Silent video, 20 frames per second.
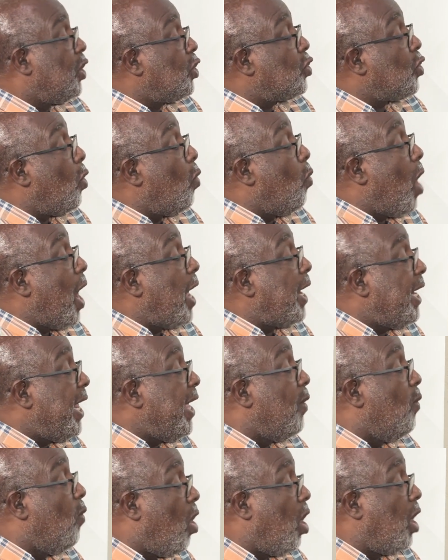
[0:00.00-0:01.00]
So what
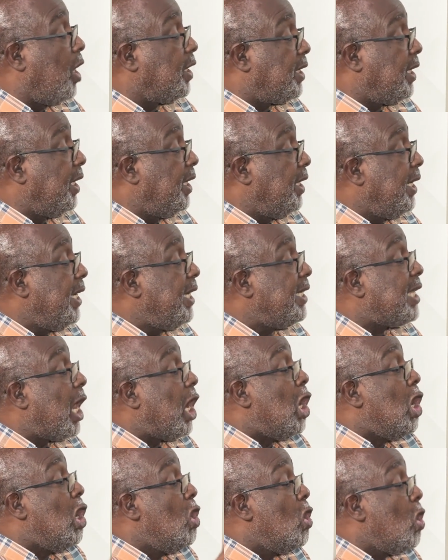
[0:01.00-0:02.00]
they wanted is
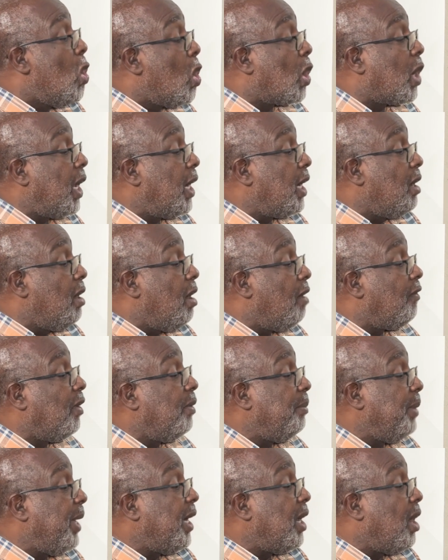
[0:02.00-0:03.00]
a local
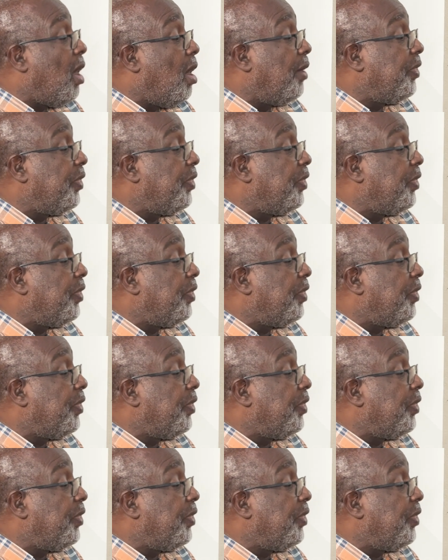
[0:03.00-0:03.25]
government